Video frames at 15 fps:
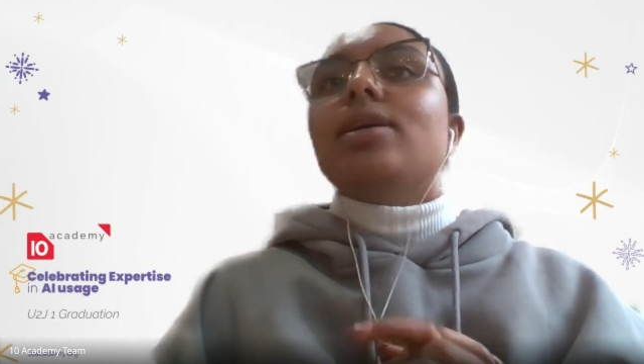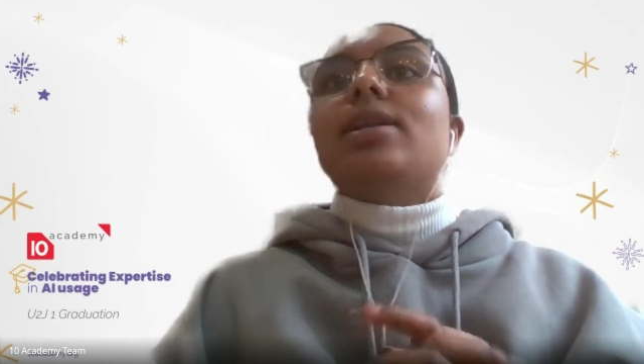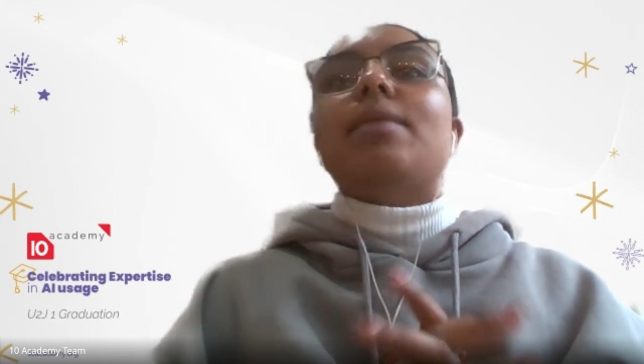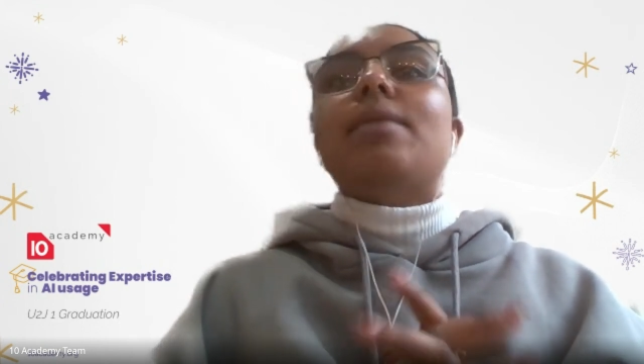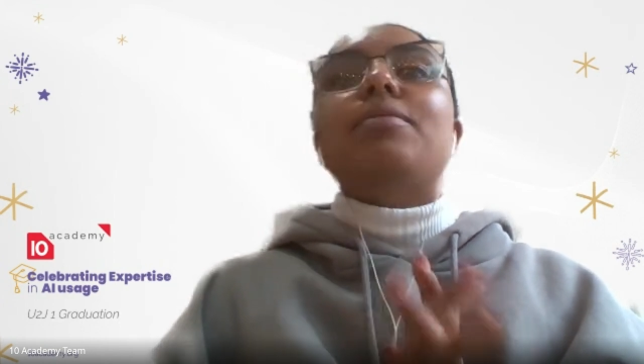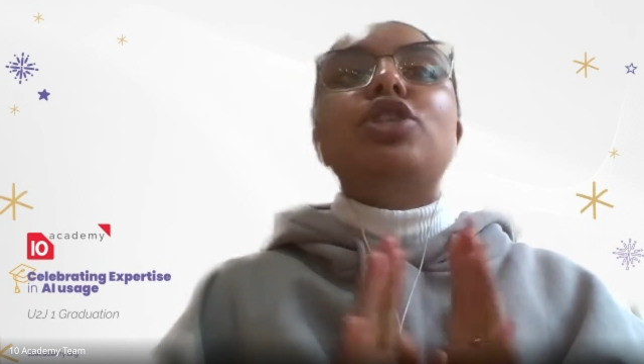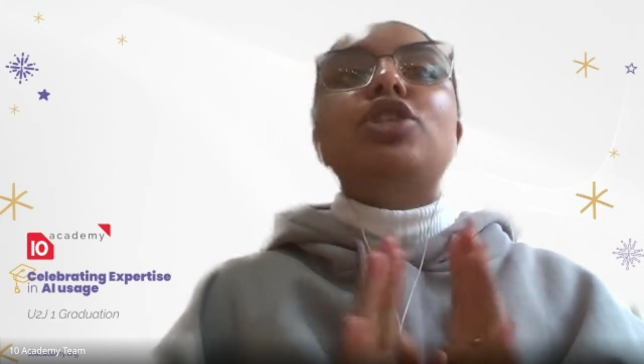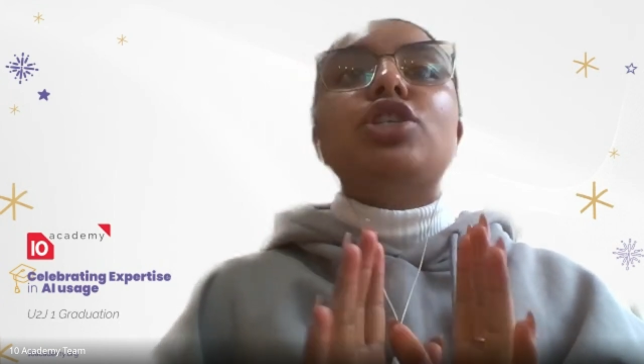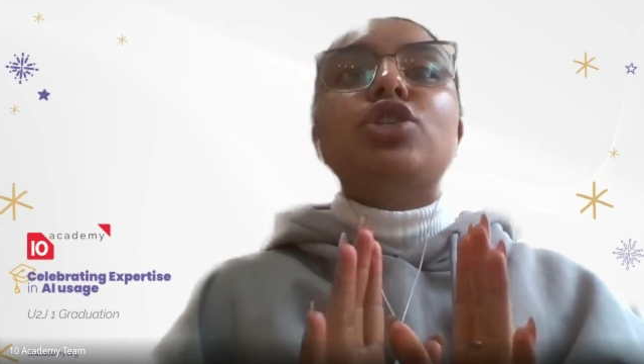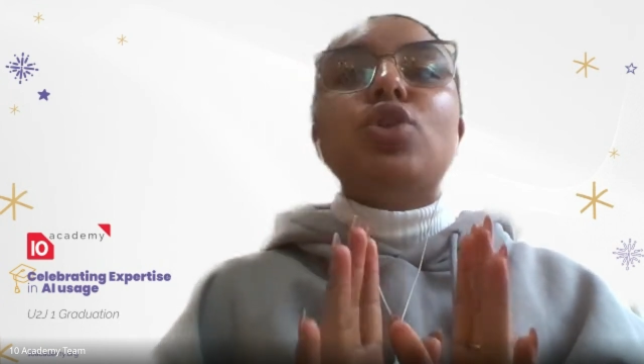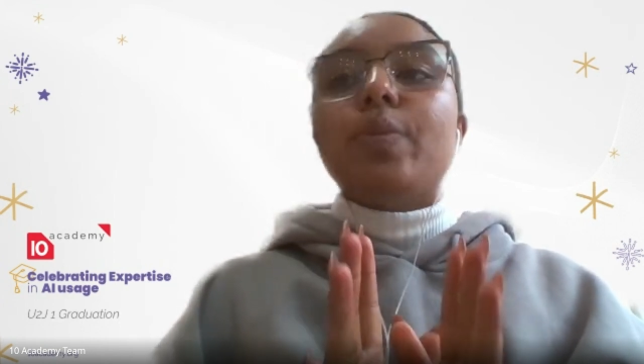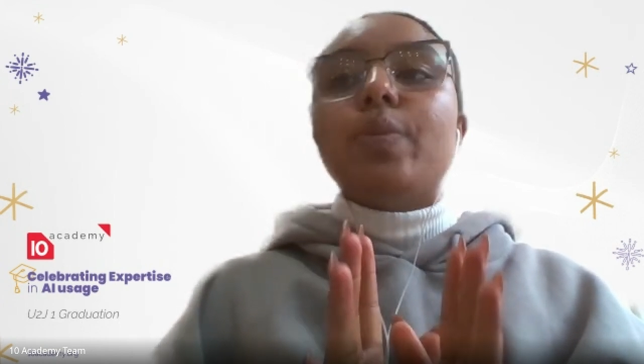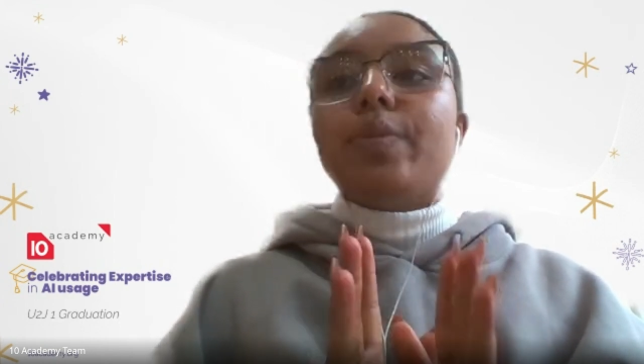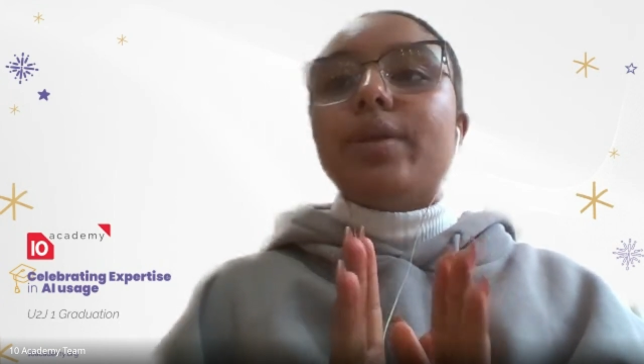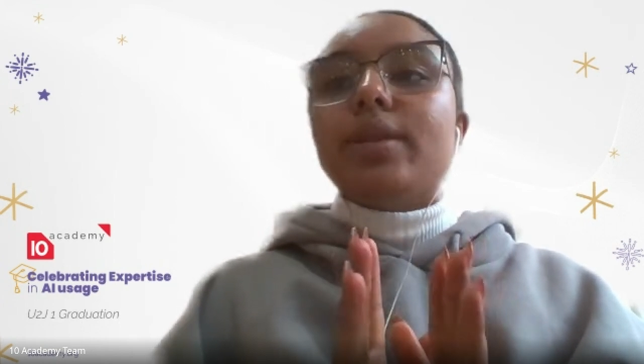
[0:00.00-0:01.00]
Let me just
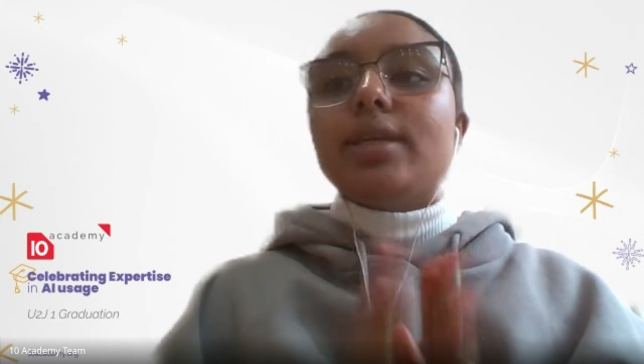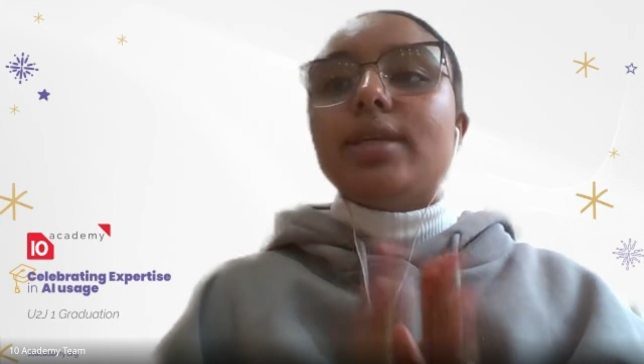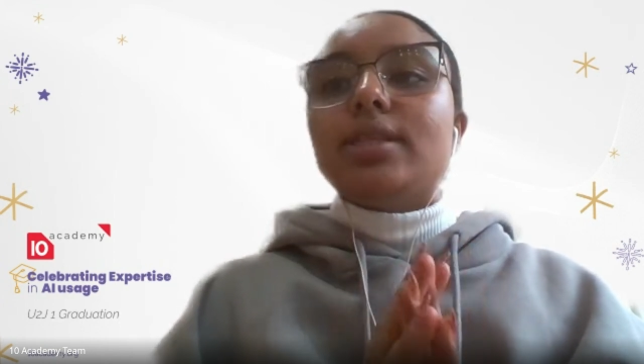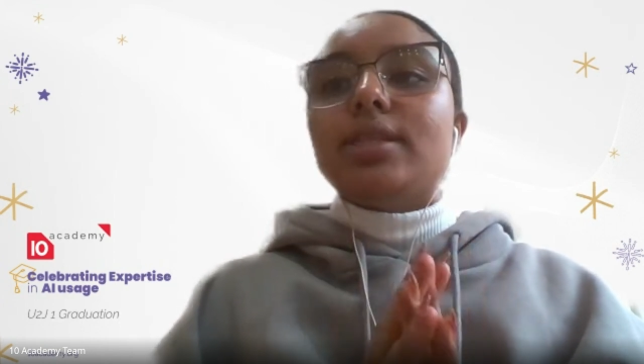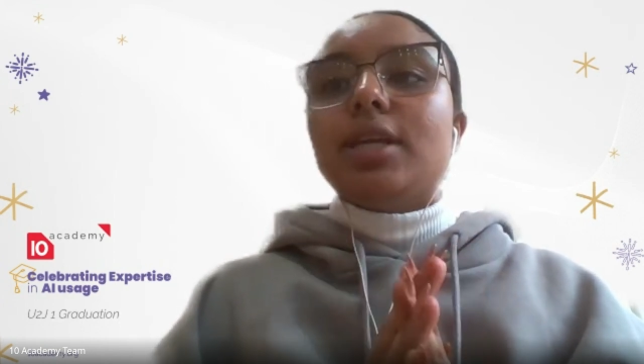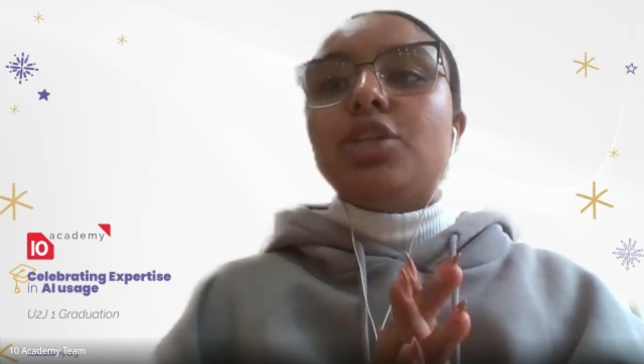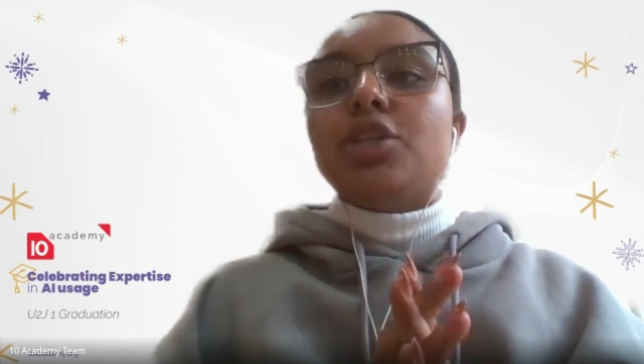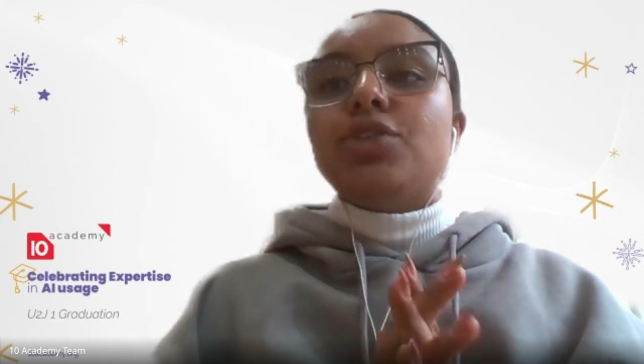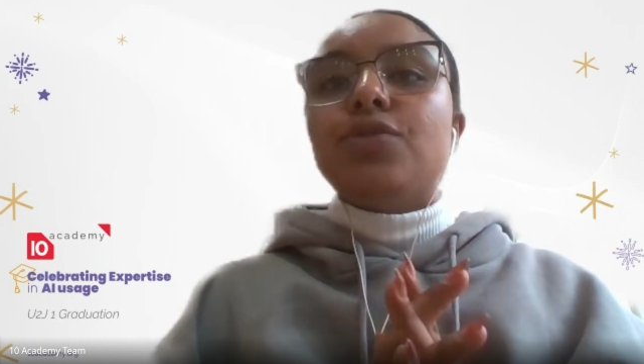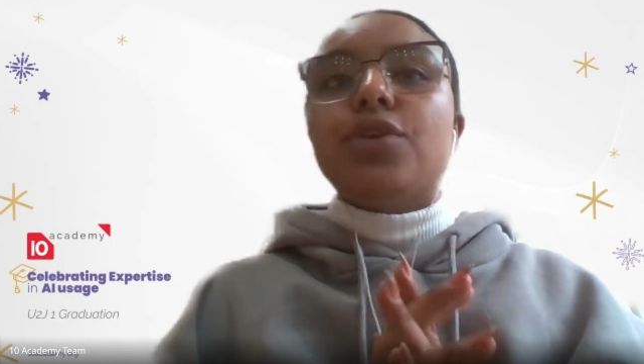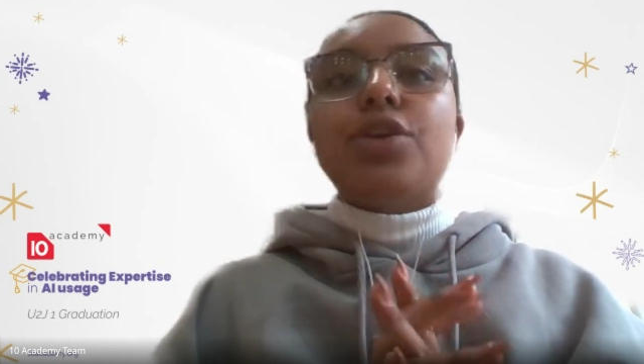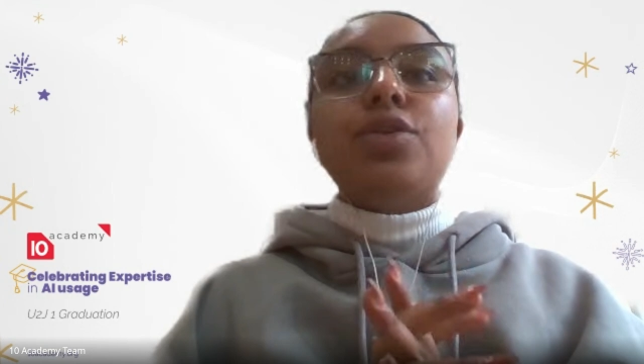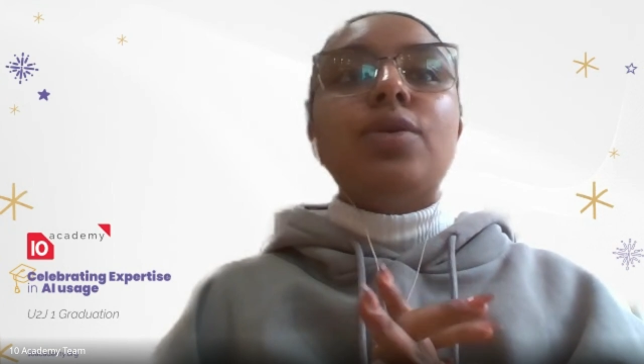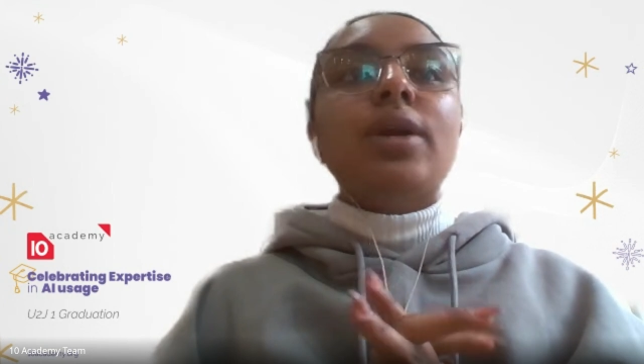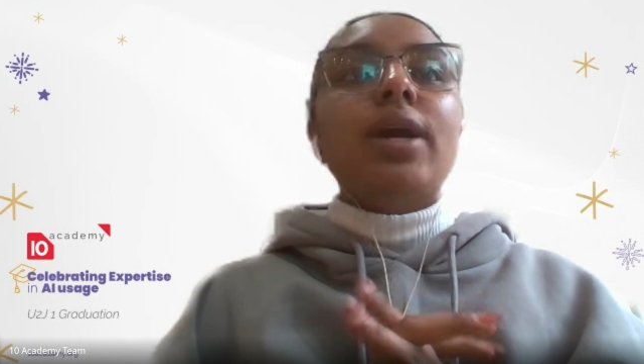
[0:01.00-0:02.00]
open the stage for you